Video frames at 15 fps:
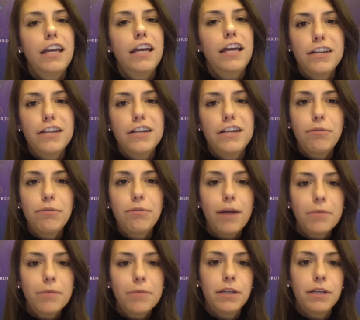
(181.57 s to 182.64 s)
And are
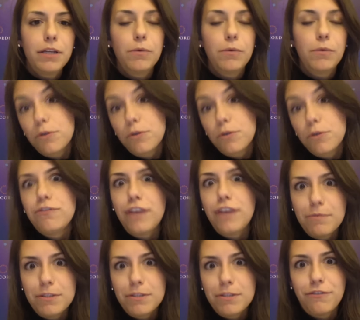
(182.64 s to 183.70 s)
probably we're most
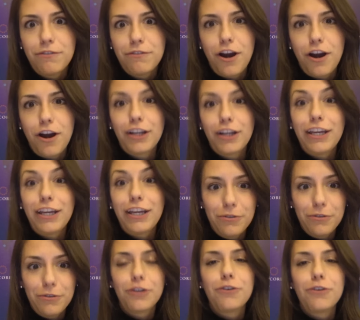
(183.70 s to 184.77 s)
famous for our
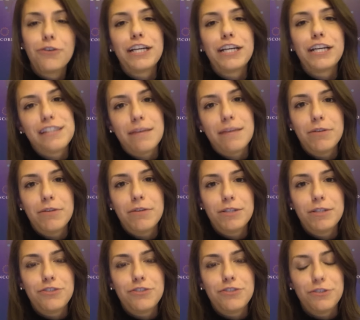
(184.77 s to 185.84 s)
annual Concordia Summit,
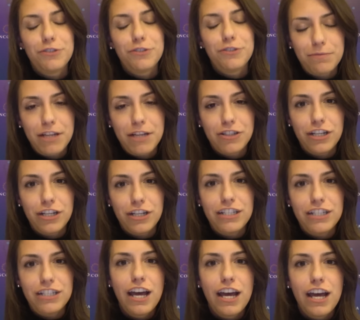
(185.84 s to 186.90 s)
which Drew just
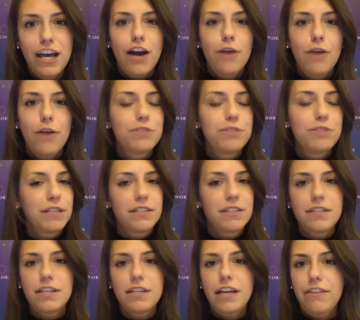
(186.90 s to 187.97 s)
mentioned, uh, which
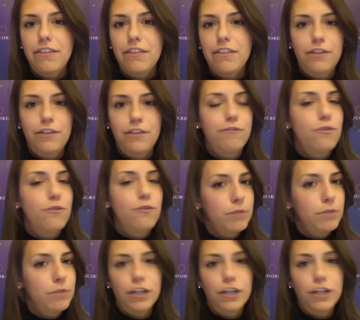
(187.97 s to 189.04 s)
brings together
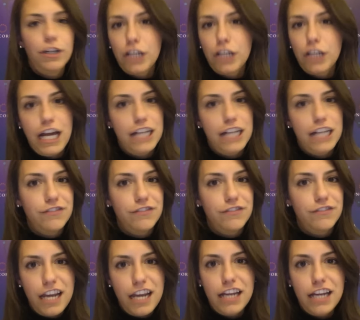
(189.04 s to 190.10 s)
former and current heads of
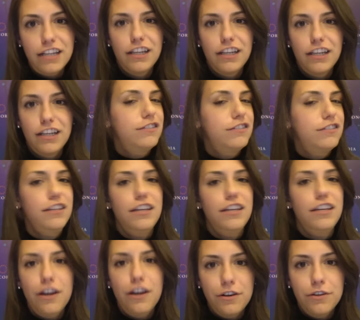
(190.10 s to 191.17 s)
state,
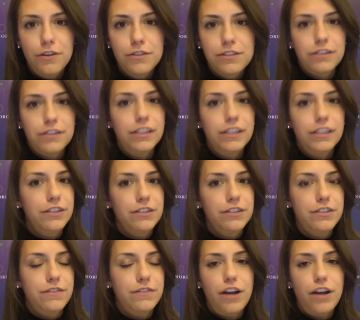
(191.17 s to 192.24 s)
CEOs,
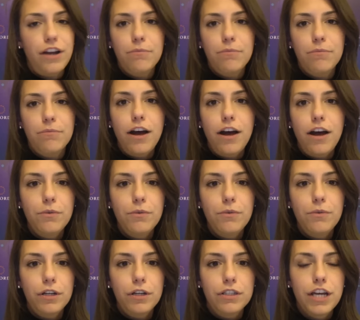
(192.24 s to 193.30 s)
leaders of the nonprofit
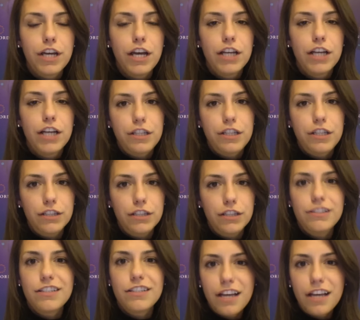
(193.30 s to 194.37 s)
world to
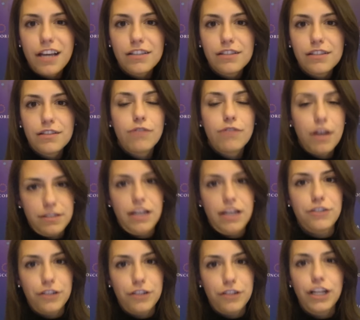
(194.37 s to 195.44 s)
discuss
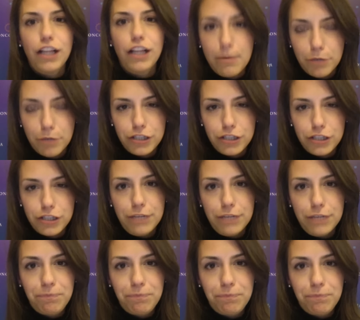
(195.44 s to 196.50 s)
cross-sector
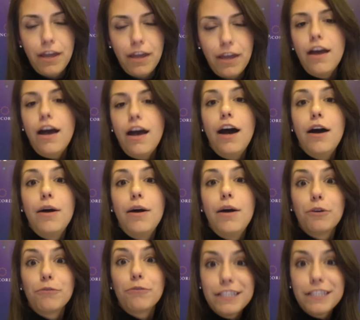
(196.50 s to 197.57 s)
collaboration. Um,
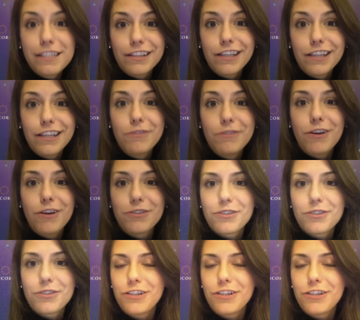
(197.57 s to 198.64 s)
more recently, we've
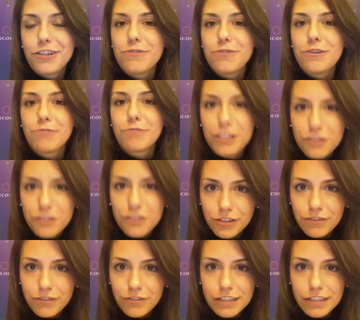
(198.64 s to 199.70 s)
also started doing regional
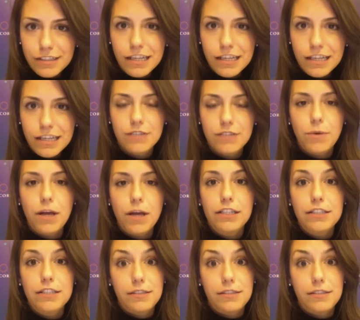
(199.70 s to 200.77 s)
events as well
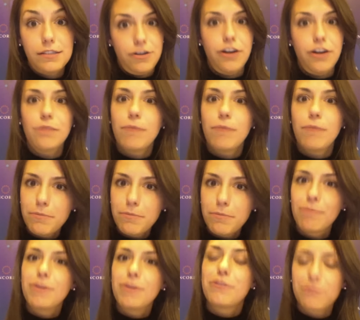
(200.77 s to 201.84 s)
as starting my
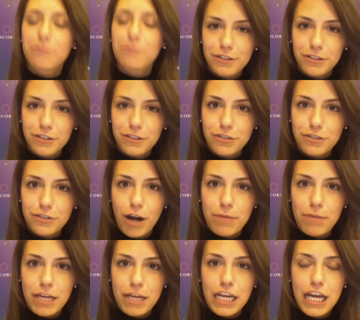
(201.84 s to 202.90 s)
department, the research
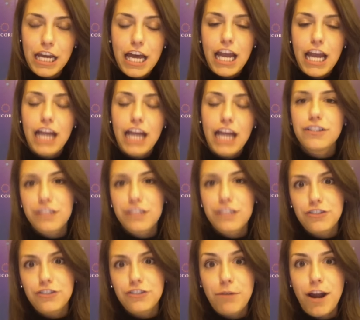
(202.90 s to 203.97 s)
department, and our
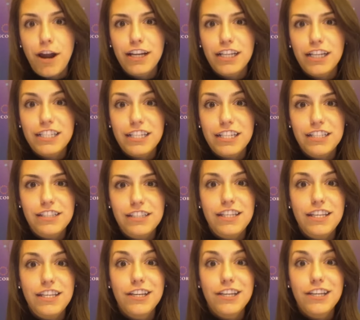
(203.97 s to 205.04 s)
signature product is
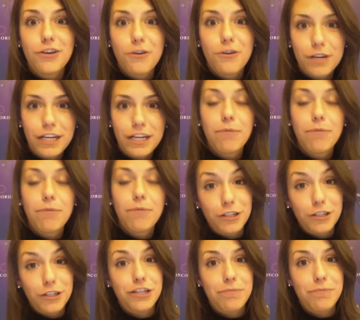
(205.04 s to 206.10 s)
the Concordia
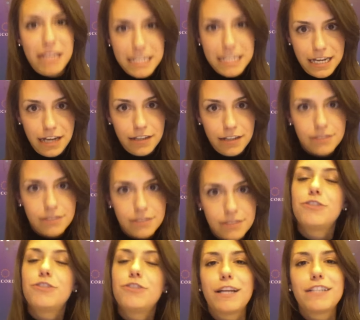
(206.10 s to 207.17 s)
Partnership Index,
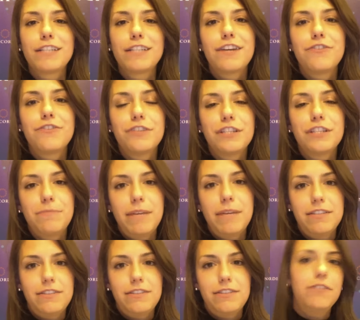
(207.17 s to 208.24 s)
which ranks countries
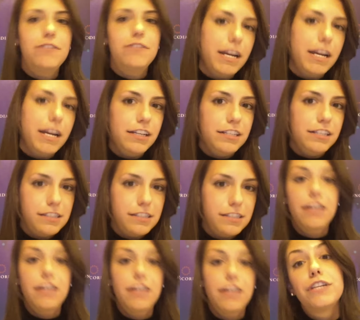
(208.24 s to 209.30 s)
based on their readiness
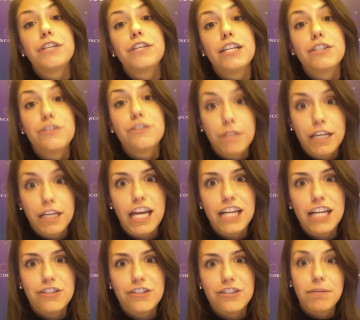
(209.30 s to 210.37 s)
and their need to
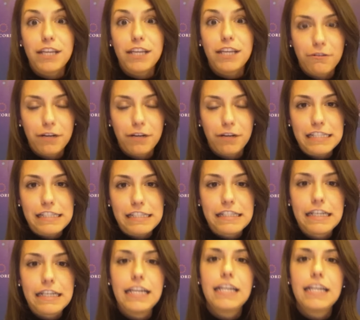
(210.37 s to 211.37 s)
engage in P3s.